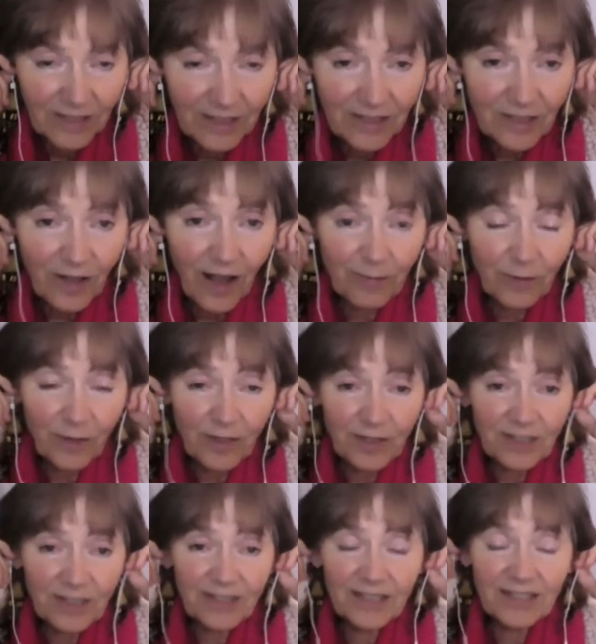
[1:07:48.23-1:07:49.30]
So I'm going to
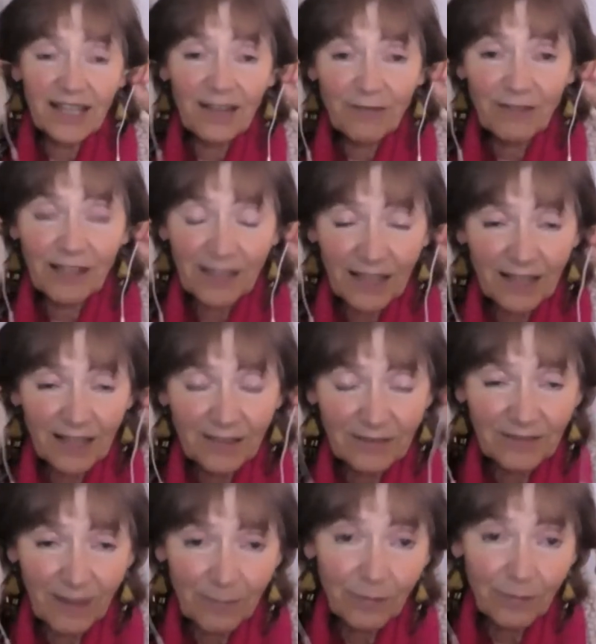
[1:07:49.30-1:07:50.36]
see if
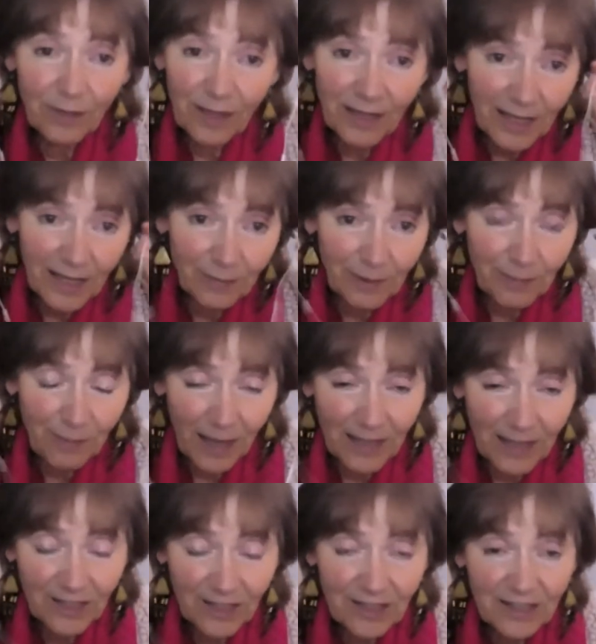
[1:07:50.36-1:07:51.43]
I put in a couple of
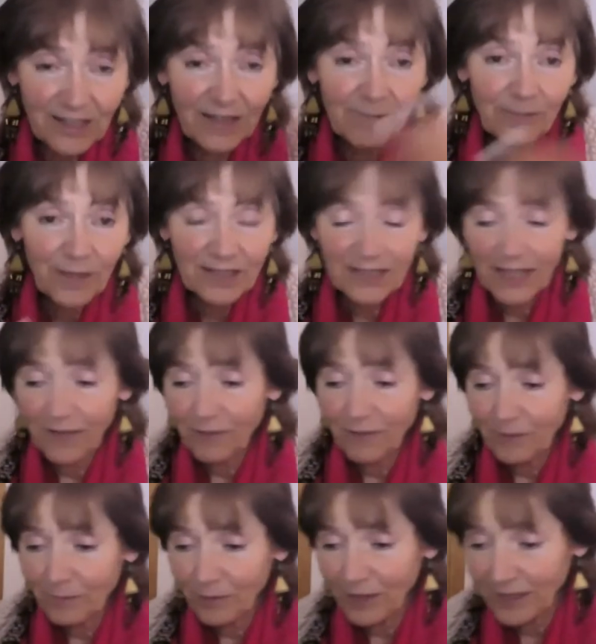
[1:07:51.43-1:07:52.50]
pages. I'll see if
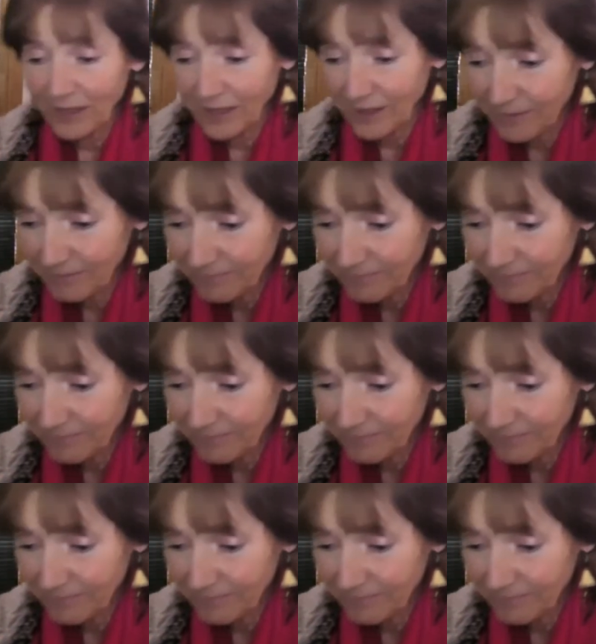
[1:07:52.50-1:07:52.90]
it printed.